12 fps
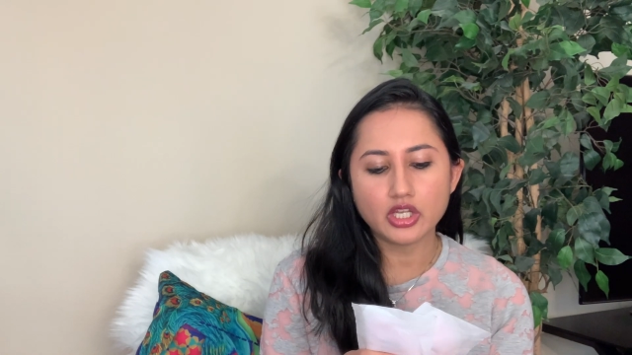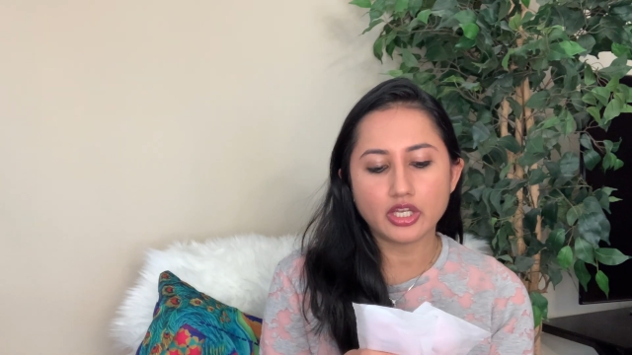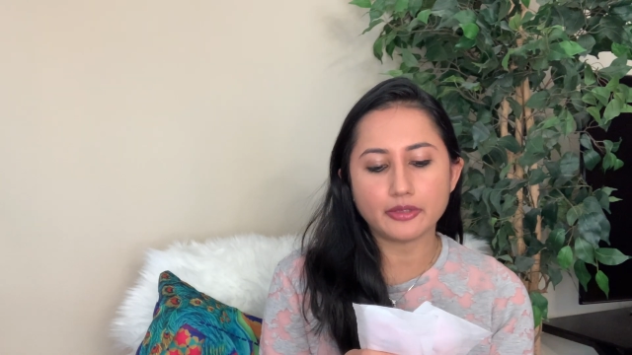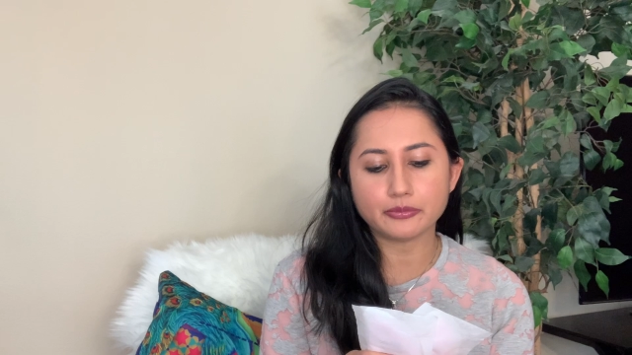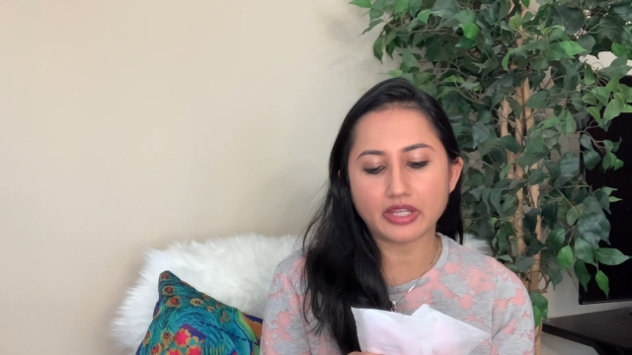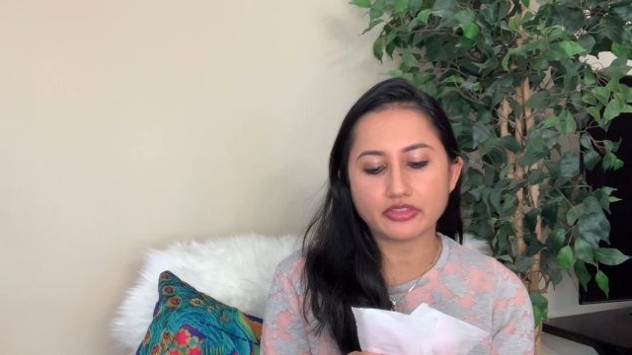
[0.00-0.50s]

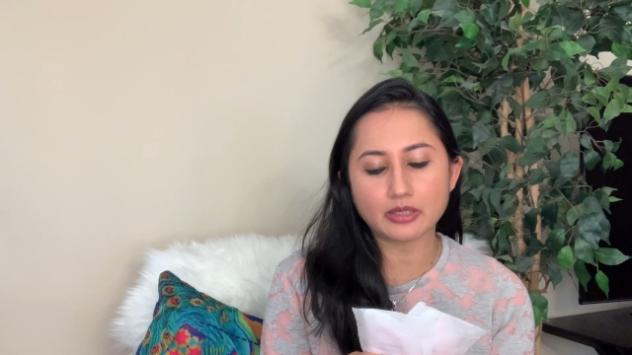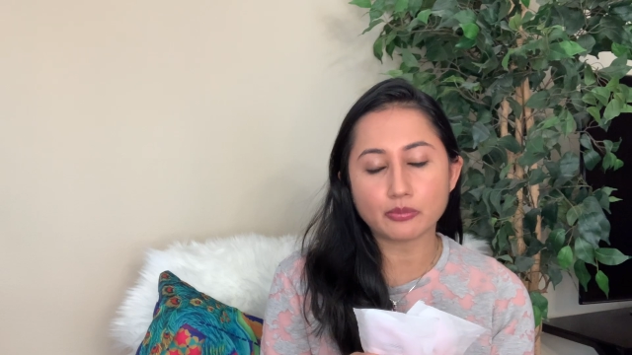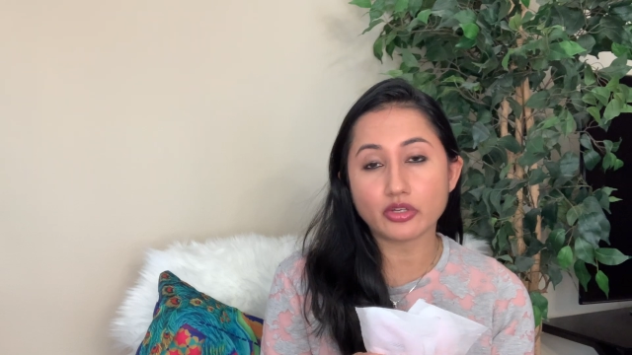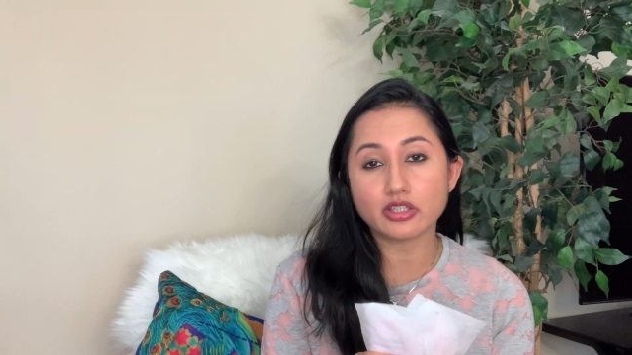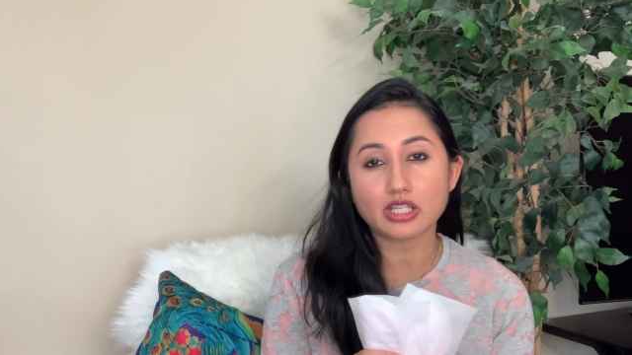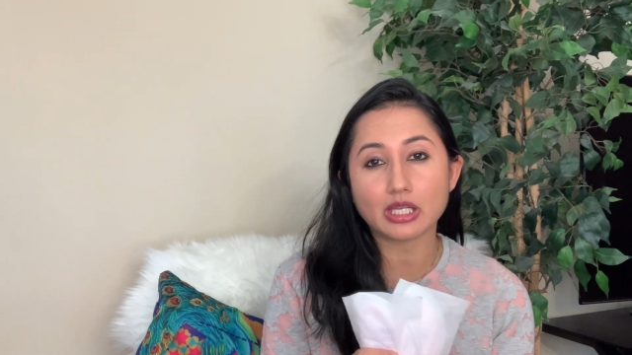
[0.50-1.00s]
At that
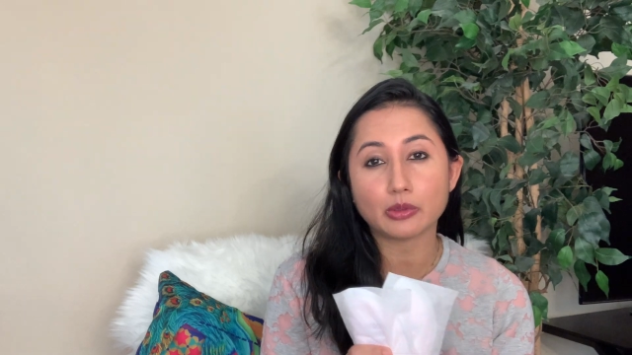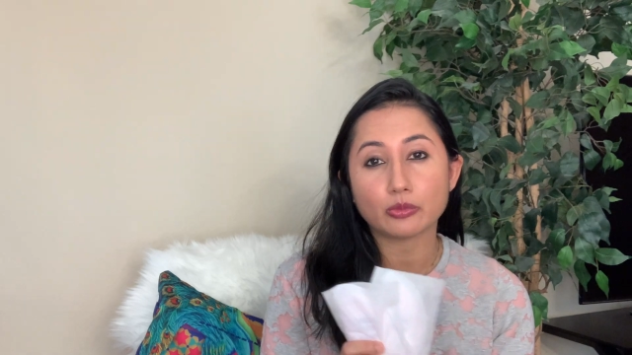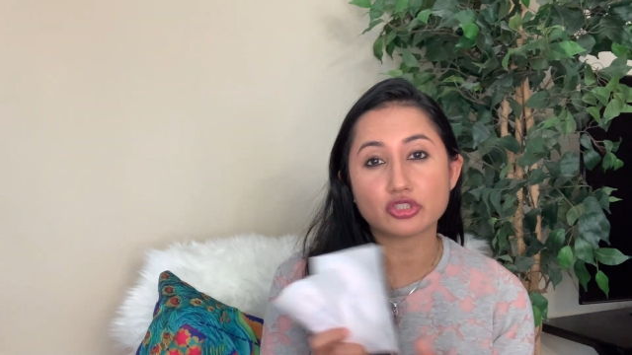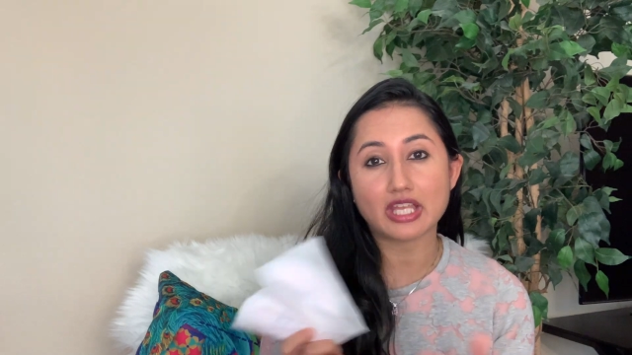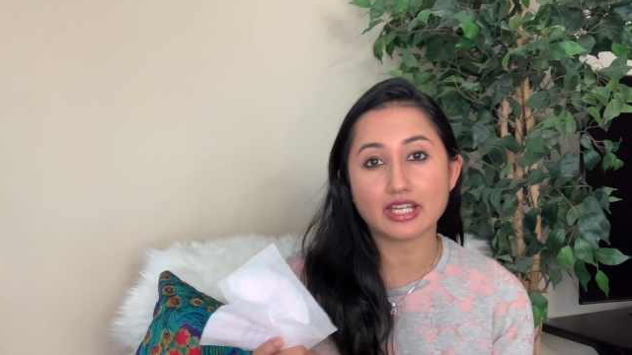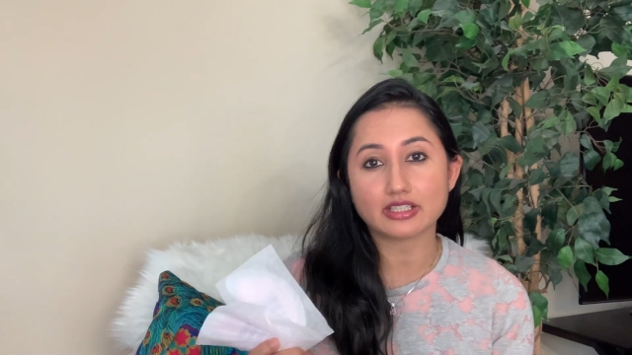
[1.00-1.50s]
point in time, I
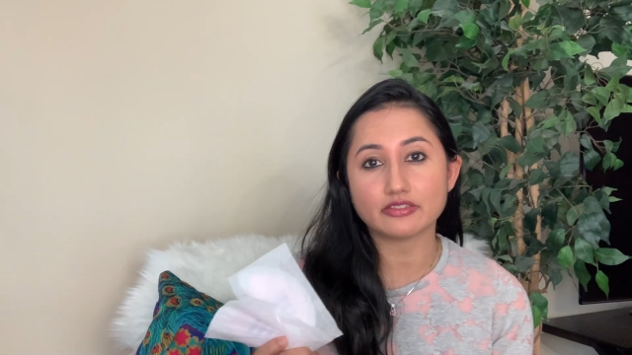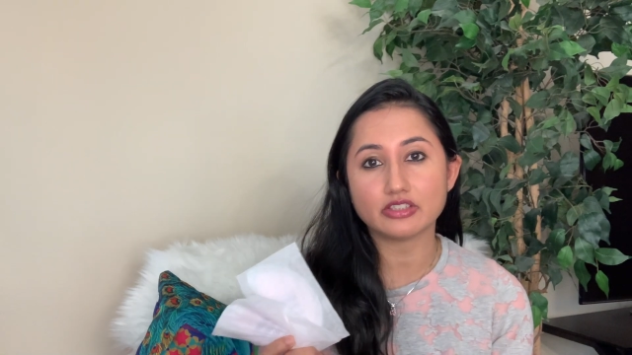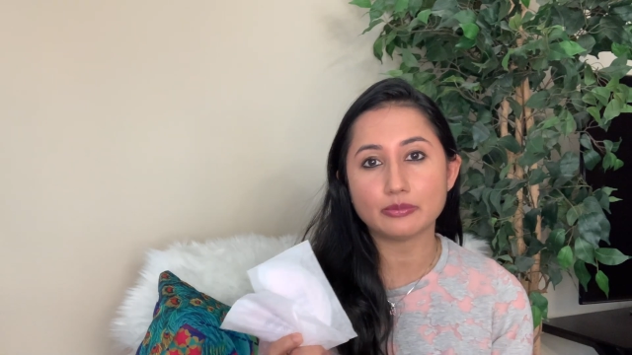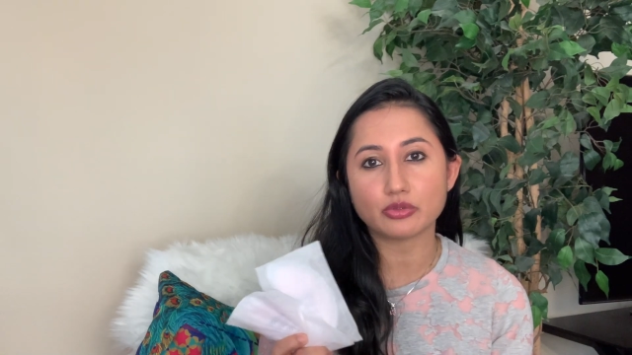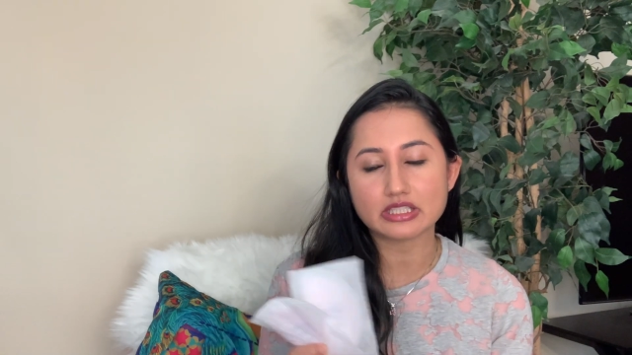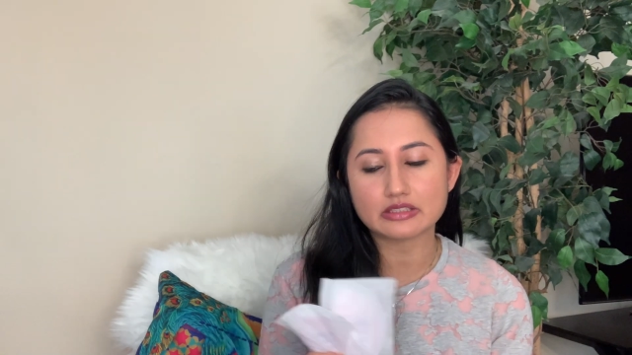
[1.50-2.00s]
was
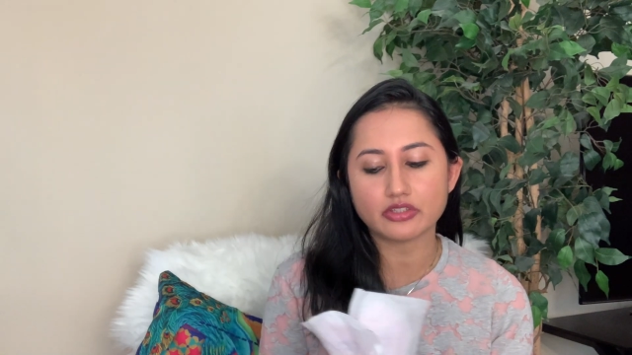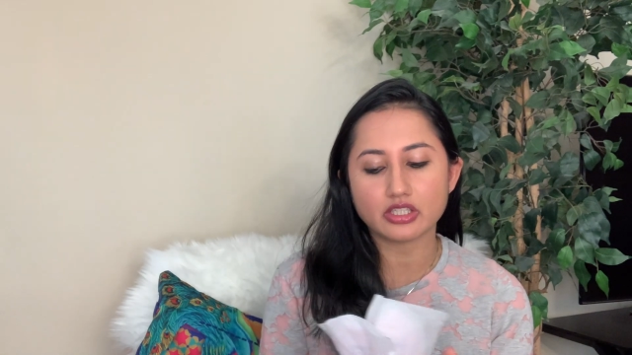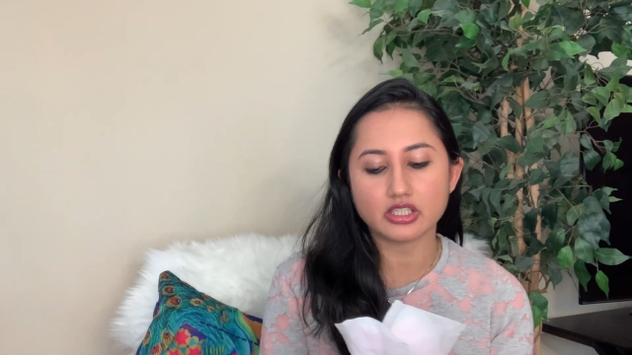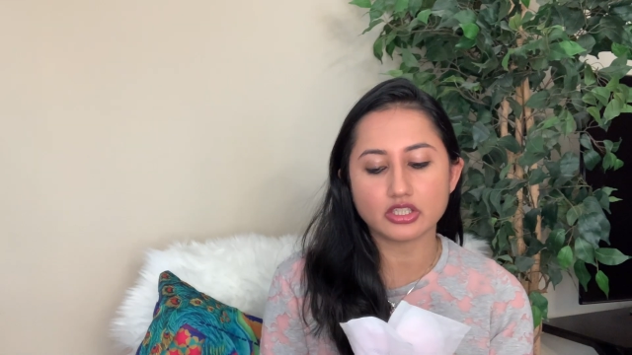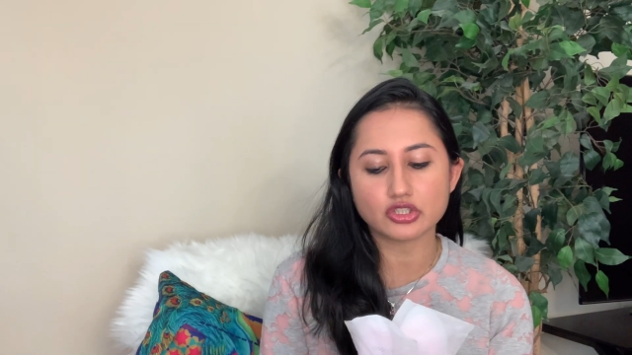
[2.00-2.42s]
actively breastfeeding.